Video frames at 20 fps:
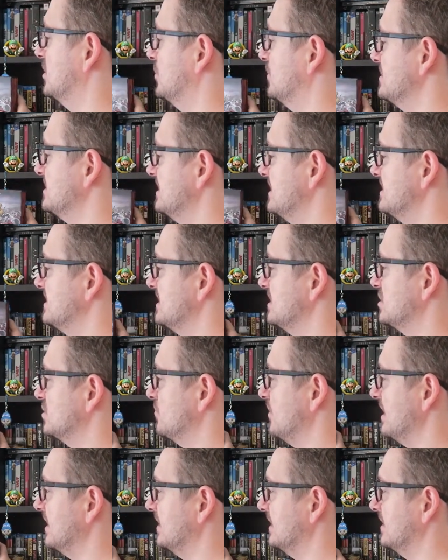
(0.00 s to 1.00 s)
the Resistance
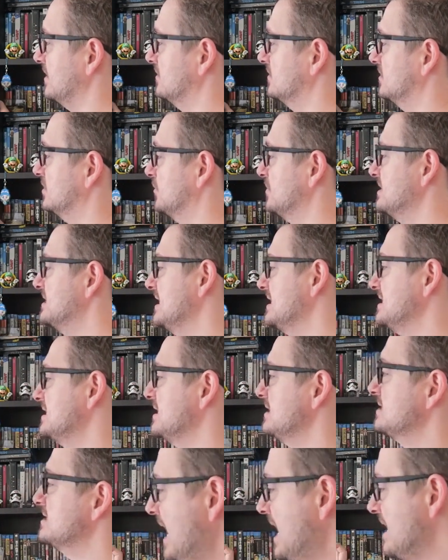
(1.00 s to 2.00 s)
greatly. The
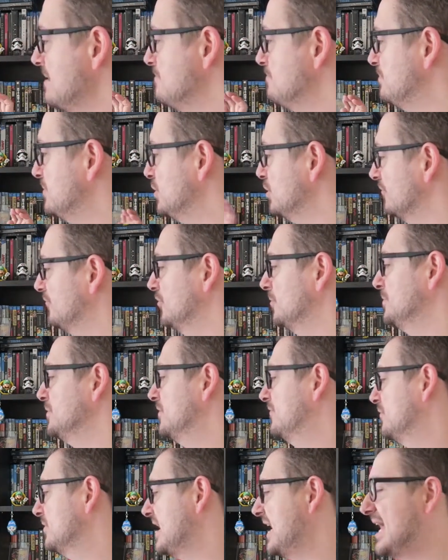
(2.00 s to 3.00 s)
Resistance, a beautiful,
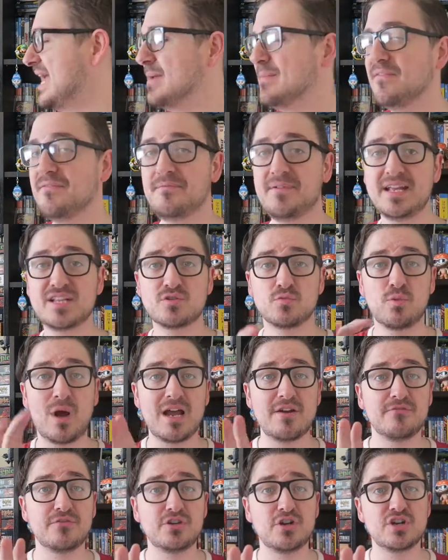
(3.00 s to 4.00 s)
beautiful game. it's
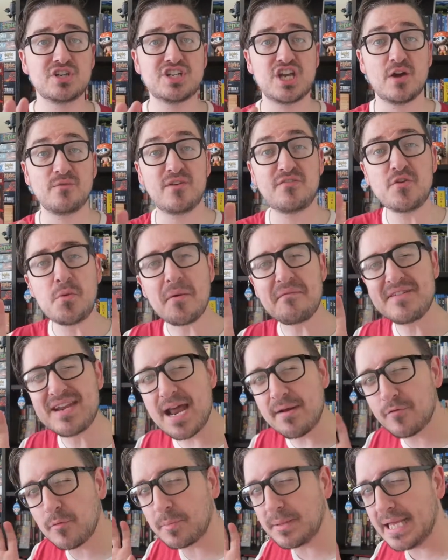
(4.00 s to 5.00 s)
right for your shelf, if you have
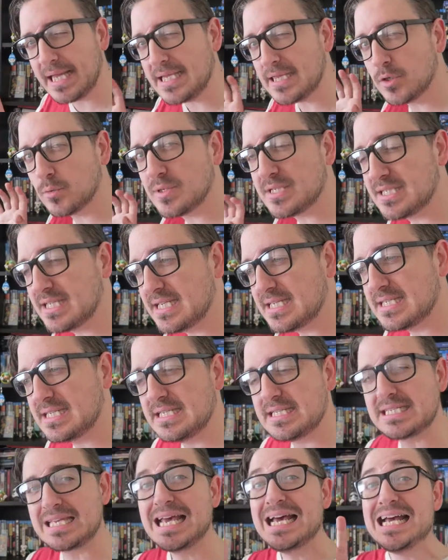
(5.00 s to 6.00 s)
never played The
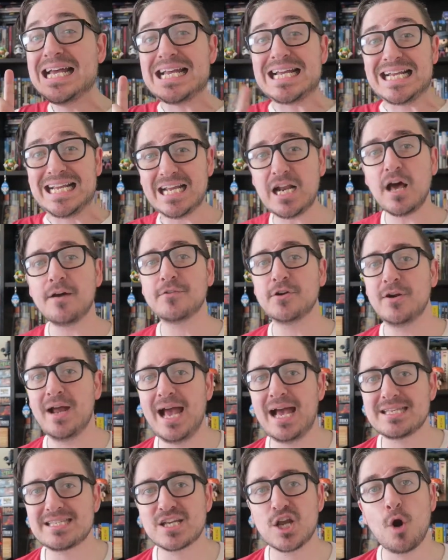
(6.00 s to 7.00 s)
Resistance, get off your
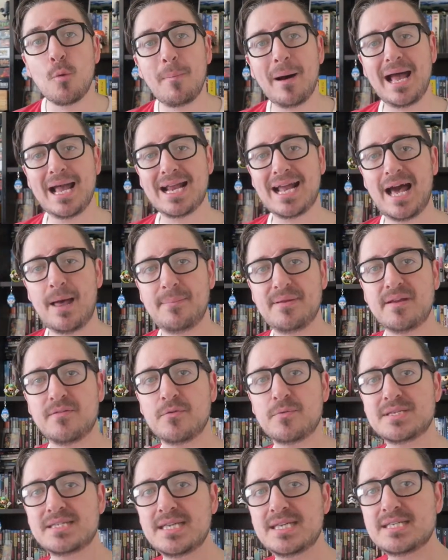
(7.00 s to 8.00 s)
ass and go buy a copy of
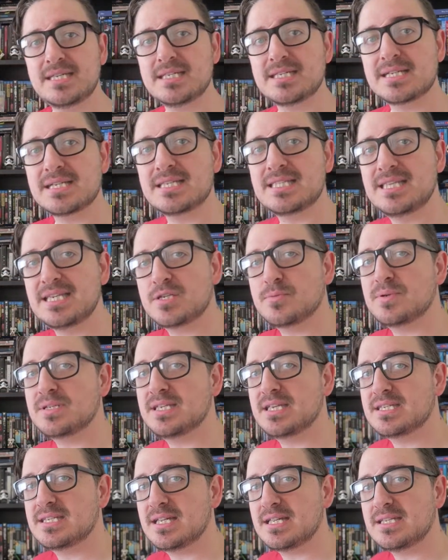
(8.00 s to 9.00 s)
The Resistance because this
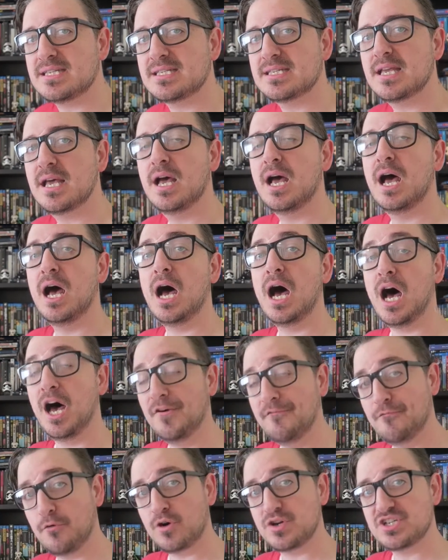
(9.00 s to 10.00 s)
Resistance,
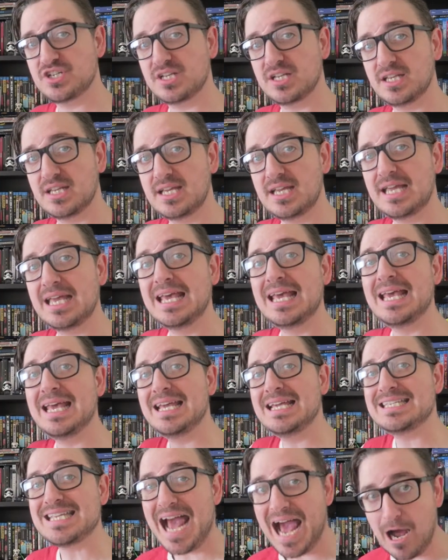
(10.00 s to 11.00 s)
unfortunately,
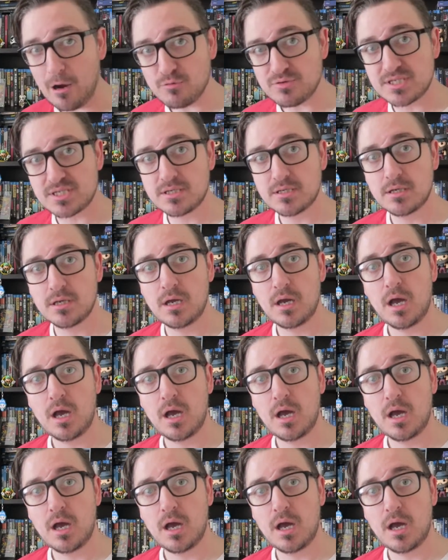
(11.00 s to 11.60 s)
is out